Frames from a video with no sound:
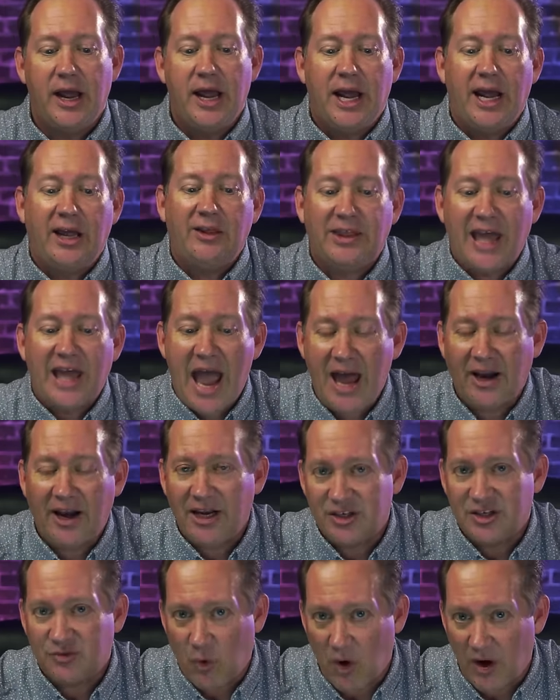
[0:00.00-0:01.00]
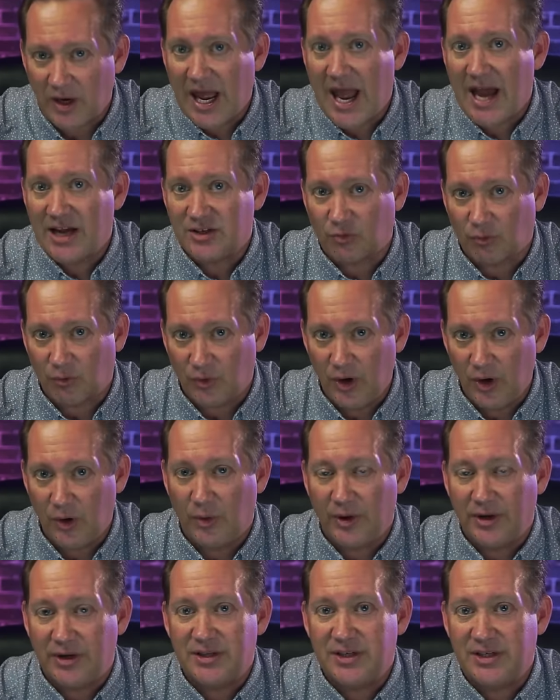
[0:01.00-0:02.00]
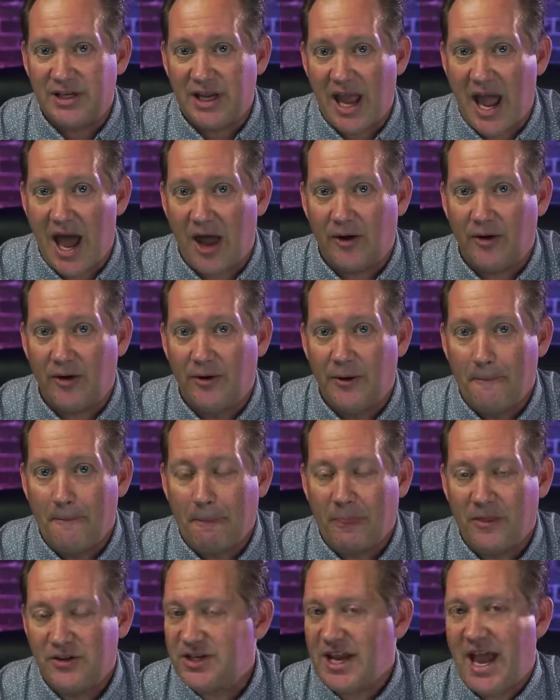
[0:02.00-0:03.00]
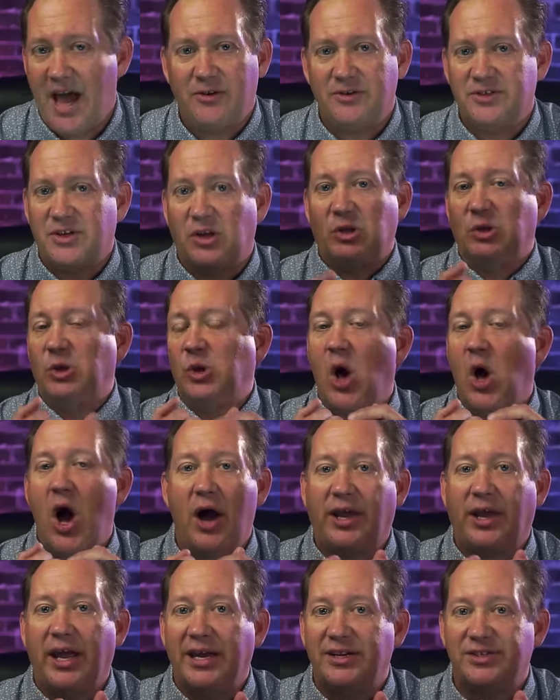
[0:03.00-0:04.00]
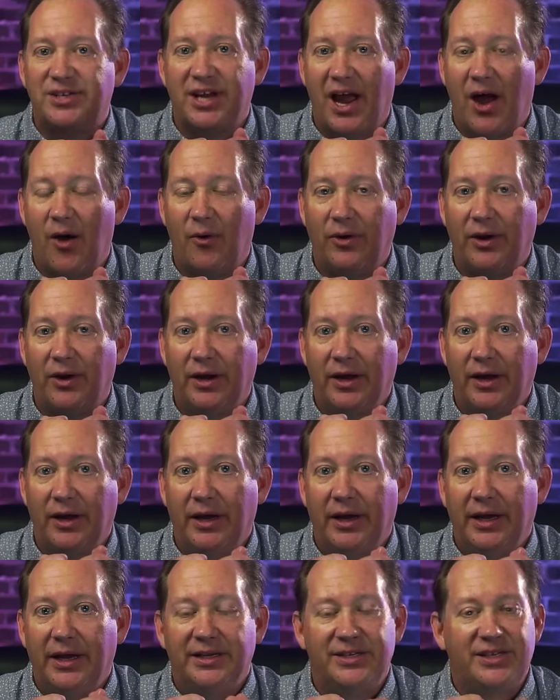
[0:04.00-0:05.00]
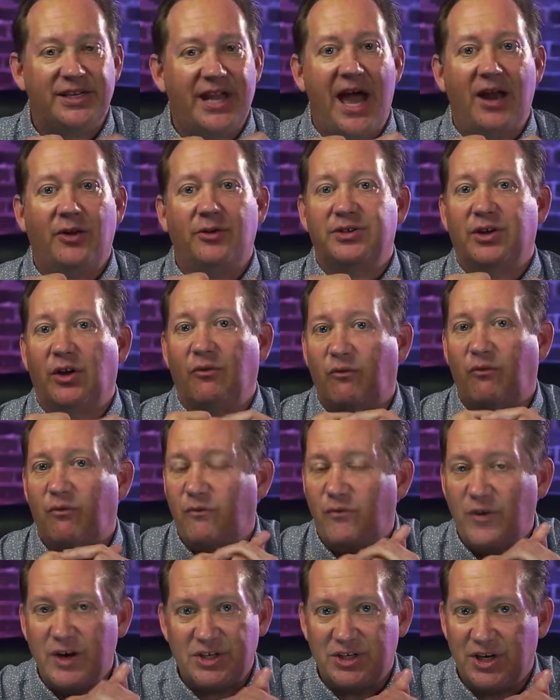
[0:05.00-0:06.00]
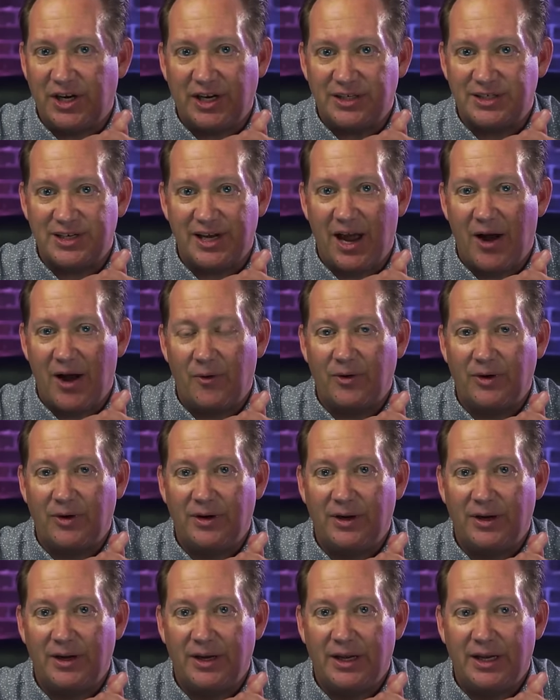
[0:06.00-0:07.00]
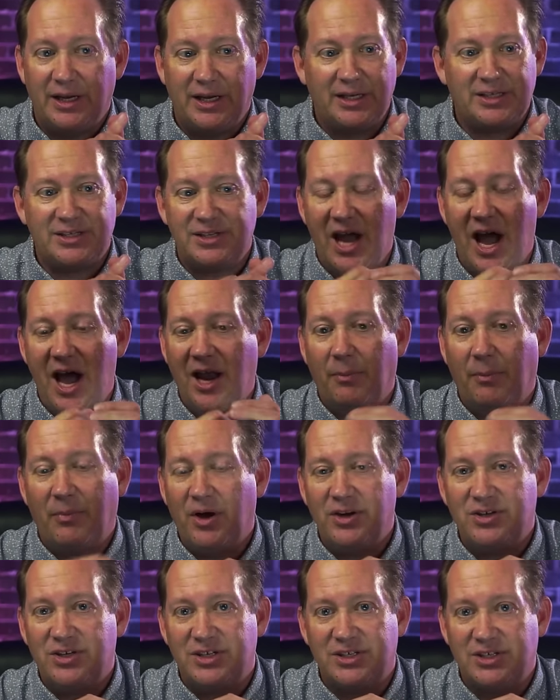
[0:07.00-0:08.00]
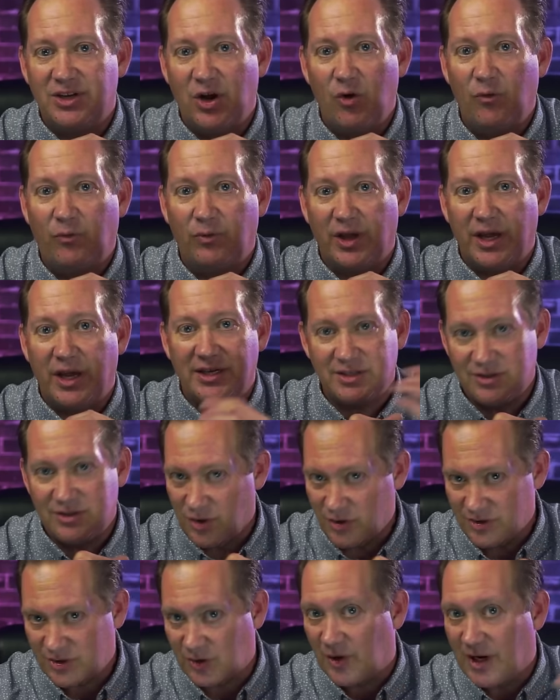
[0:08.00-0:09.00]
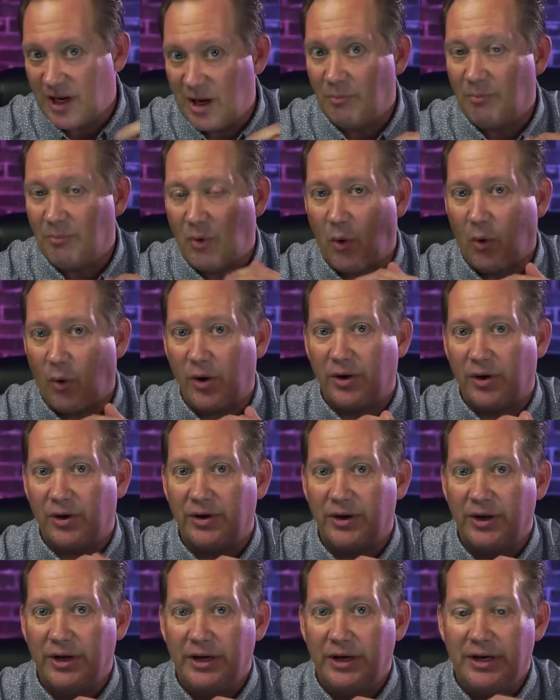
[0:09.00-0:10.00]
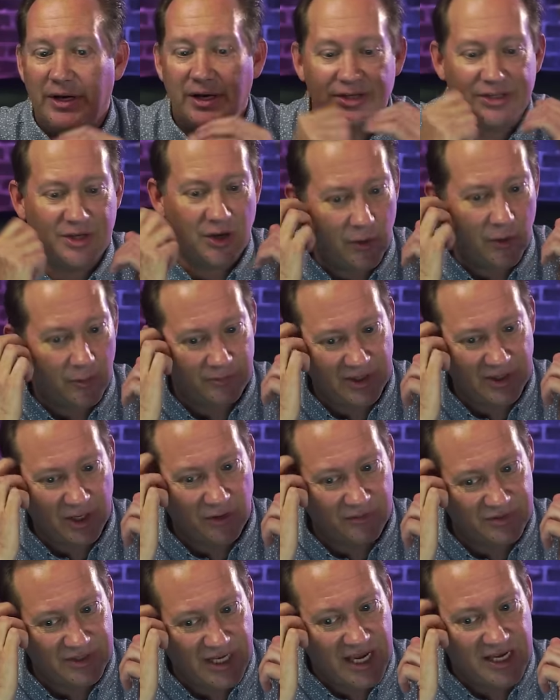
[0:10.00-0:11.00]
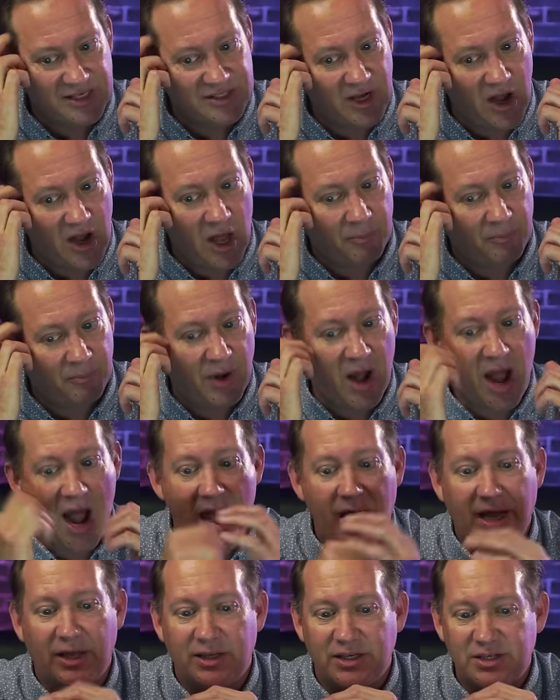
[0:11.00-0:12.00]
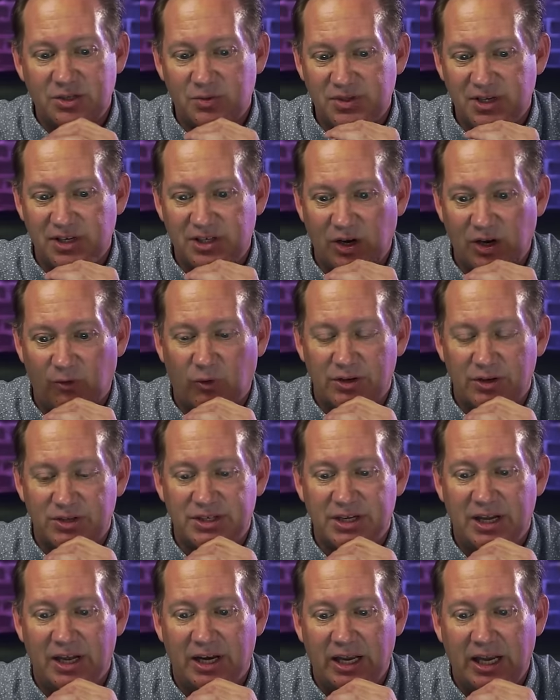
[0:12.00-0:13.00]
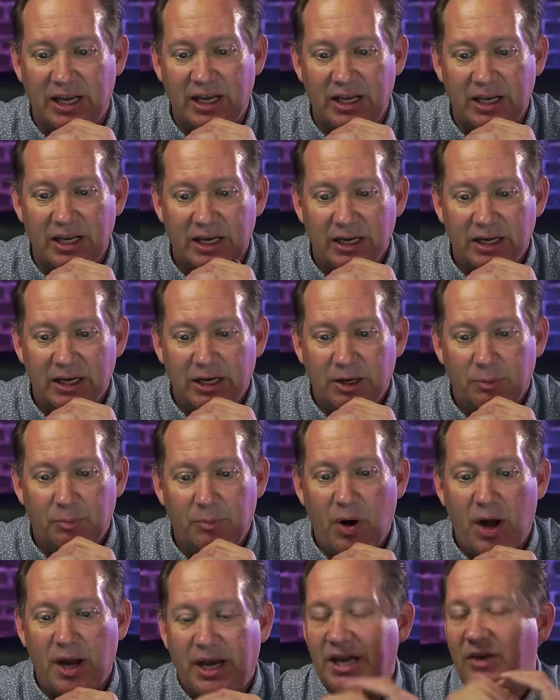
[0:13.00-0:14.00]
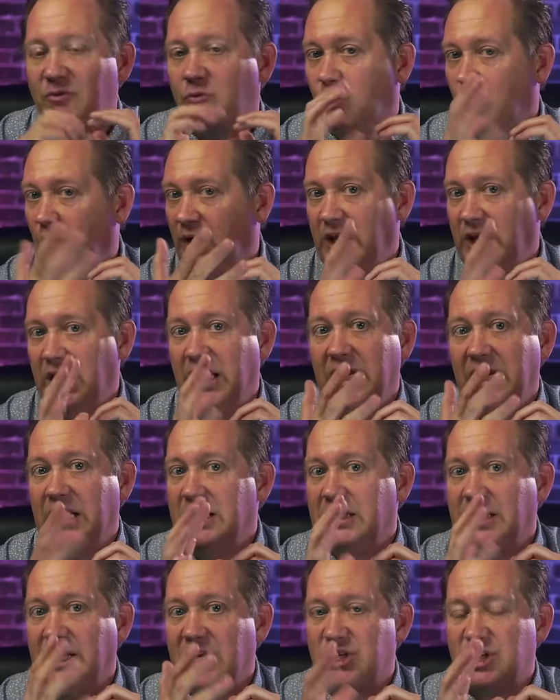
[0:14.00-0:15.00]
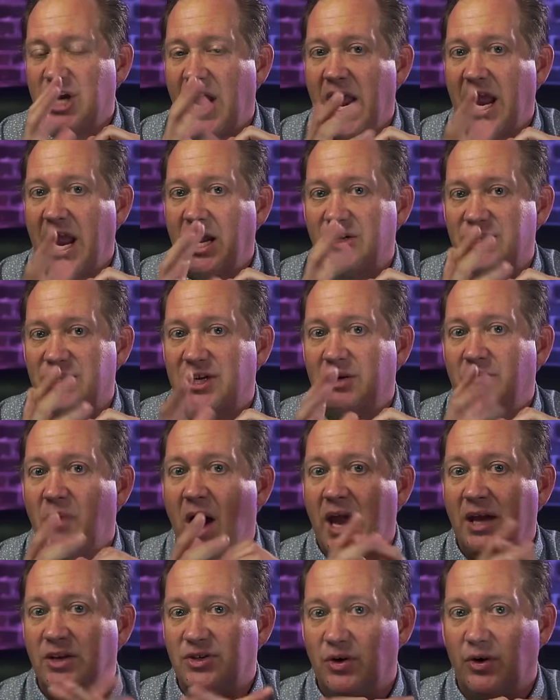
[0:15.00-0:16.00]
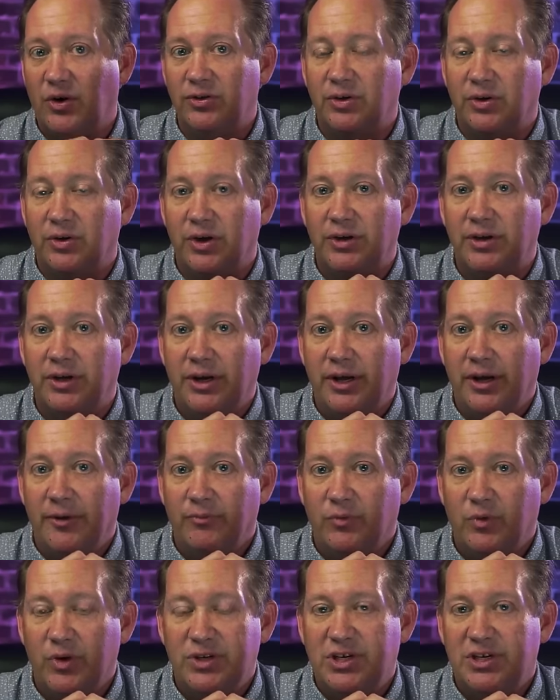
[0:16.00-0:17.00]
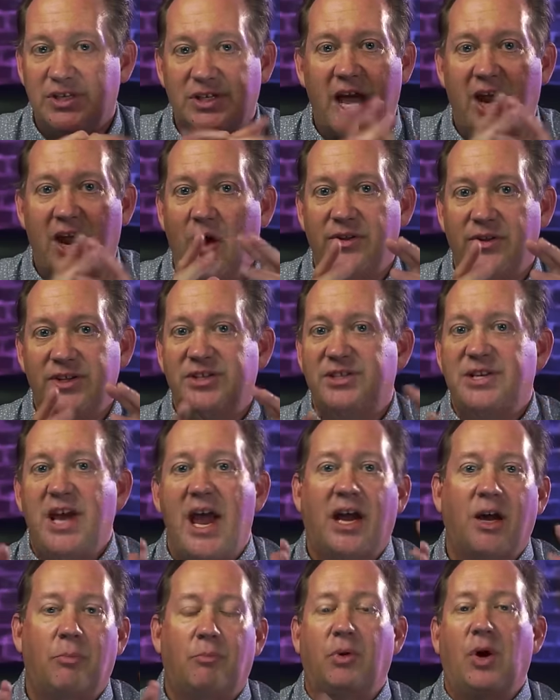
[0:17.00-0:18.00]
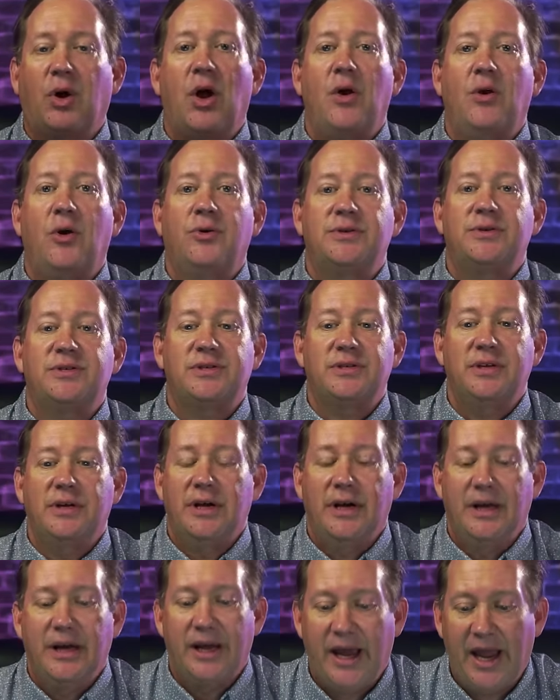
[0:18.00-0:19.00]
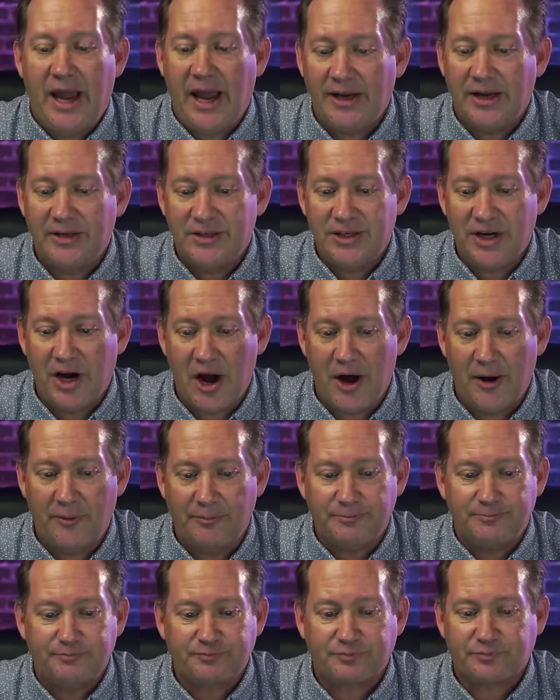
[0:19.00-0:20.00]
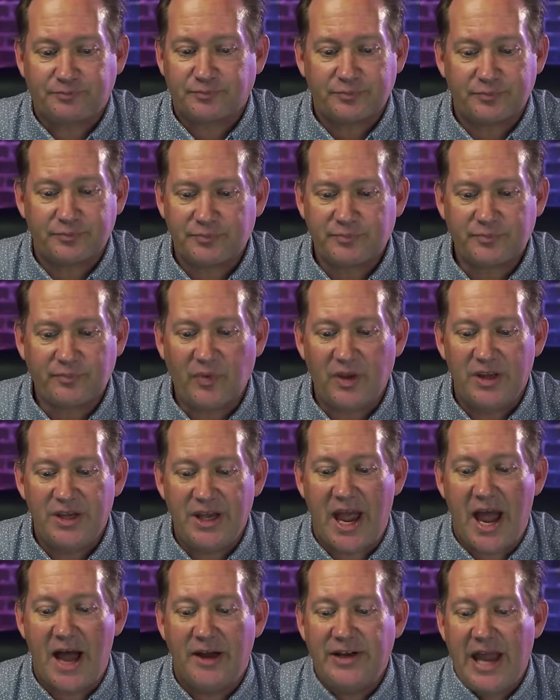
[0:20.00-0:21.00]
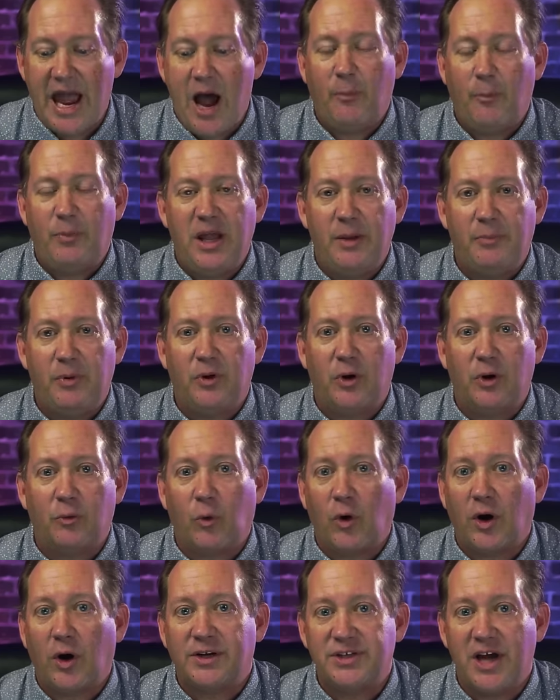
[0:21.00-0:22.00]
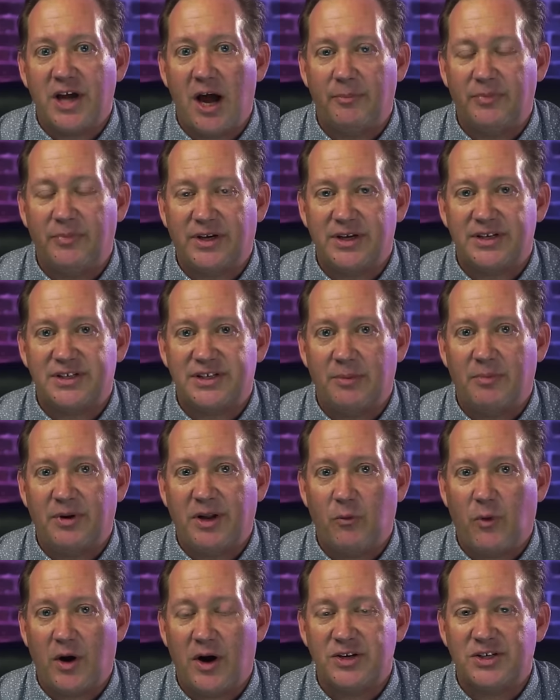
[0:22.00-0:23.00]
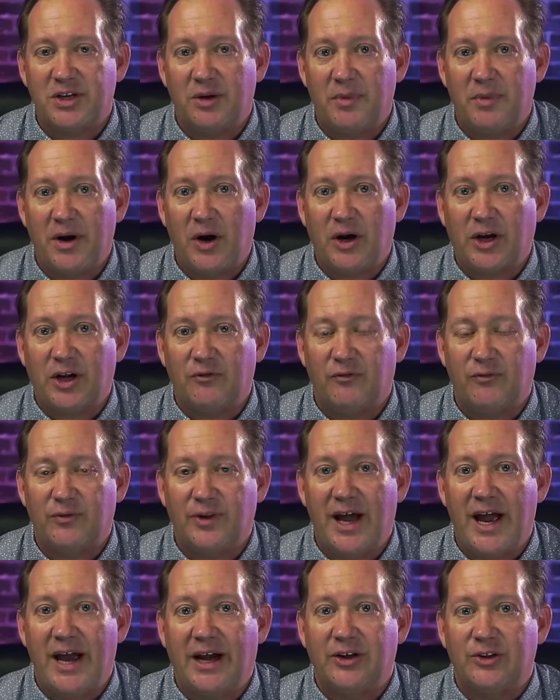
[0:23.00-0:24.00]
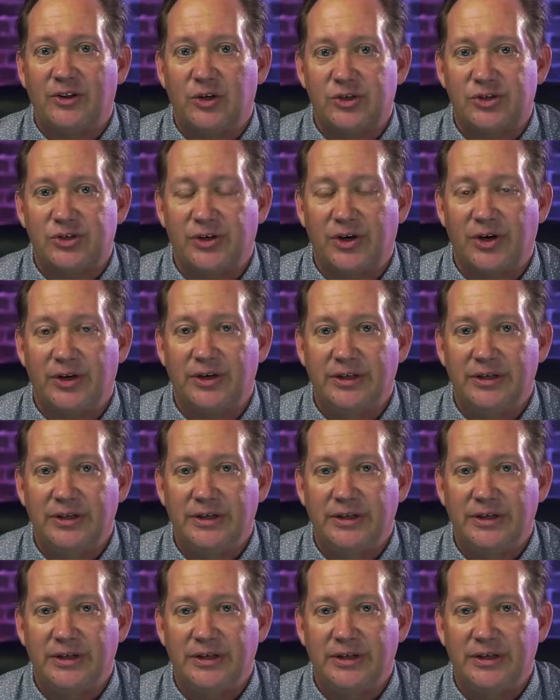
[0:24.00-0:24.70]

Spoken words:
And that is what has ruined Seattle. Seattle is a logging town. Seattle is a fishing town. It's not a bunch of snowflakes. Those are imported. So, you know, days gone by, this was a different city, but it really changed in my adulthood. We just got all this tech bros. And now people are worked up because somebody wears an American flag on their shirt.